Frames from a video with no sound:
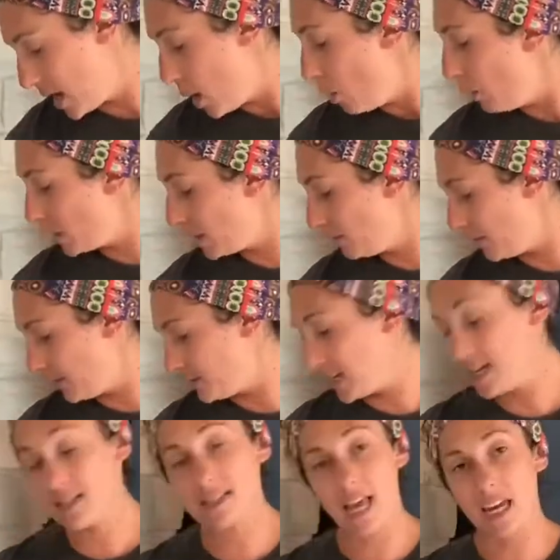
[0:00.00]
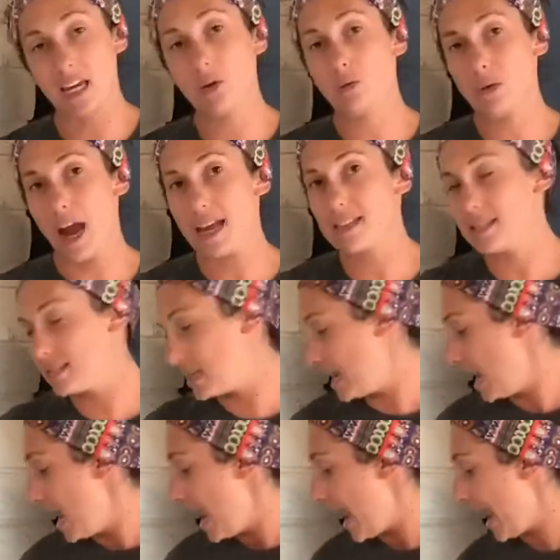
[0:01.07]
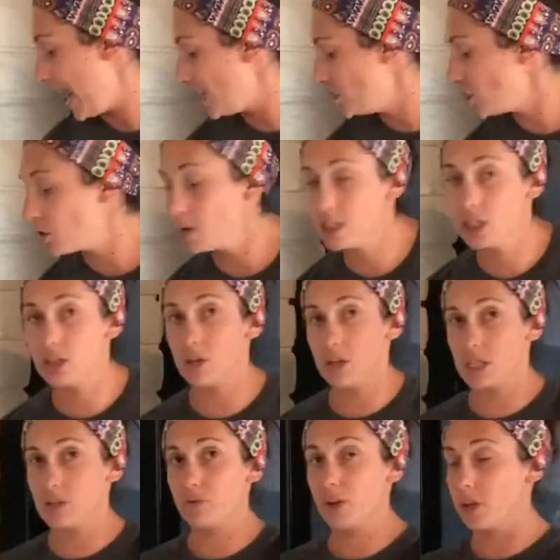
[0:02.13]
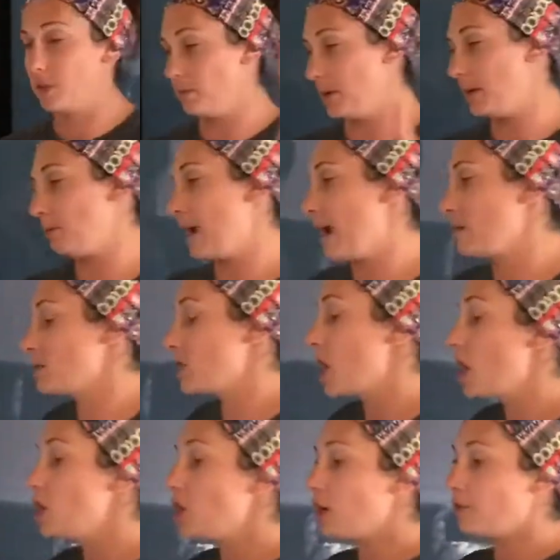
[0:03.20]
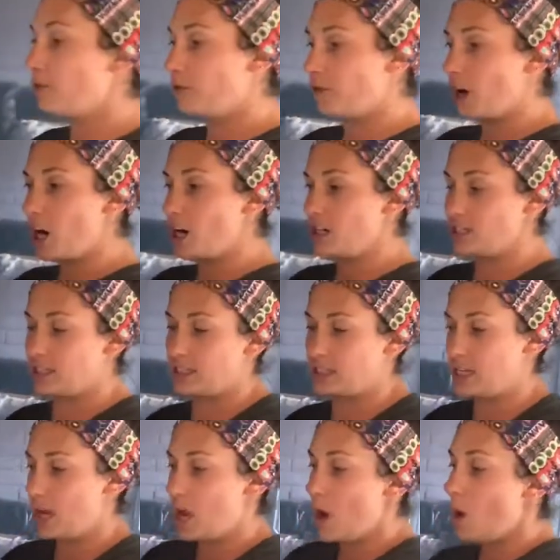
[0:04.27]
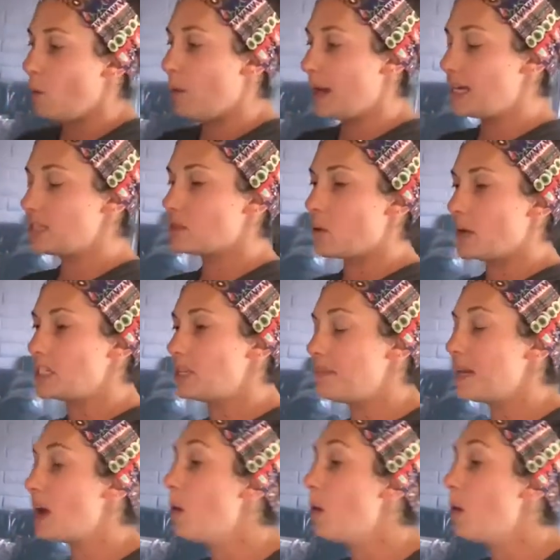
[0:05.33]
with a 15 second rest and you're going to do this for three rounds. Your first one is going to be a